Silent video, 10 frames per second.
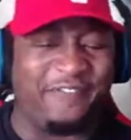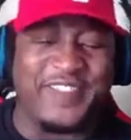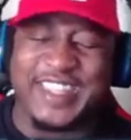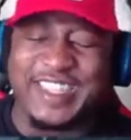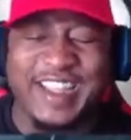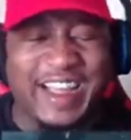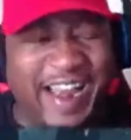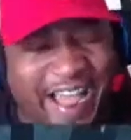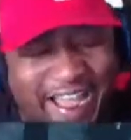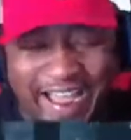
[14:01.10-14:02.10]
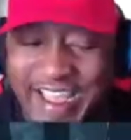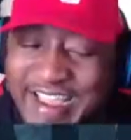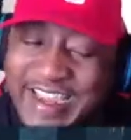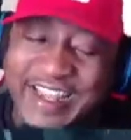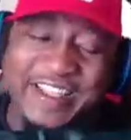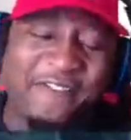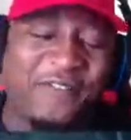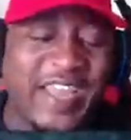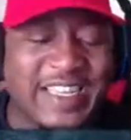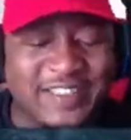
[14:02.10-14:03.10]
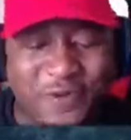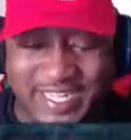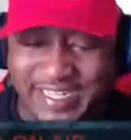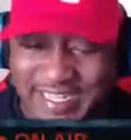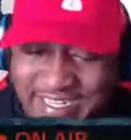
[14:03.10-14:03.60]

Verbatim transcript: the 50 yard line. Get in your face with it.